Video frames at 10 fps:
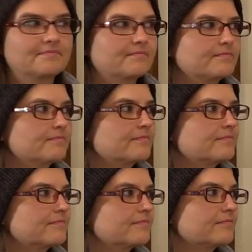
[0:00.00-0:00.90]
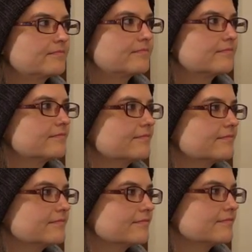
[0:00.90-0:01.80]

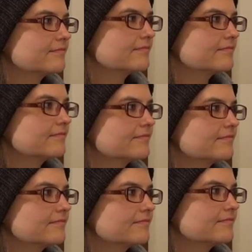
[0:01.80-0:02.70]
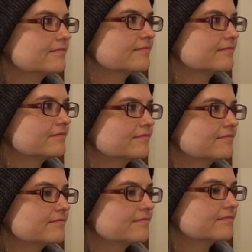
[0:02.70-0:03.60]

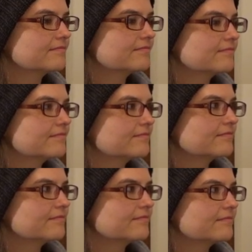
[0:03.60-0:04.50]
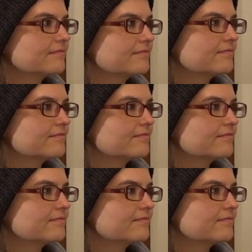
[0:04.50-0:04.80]
(silent)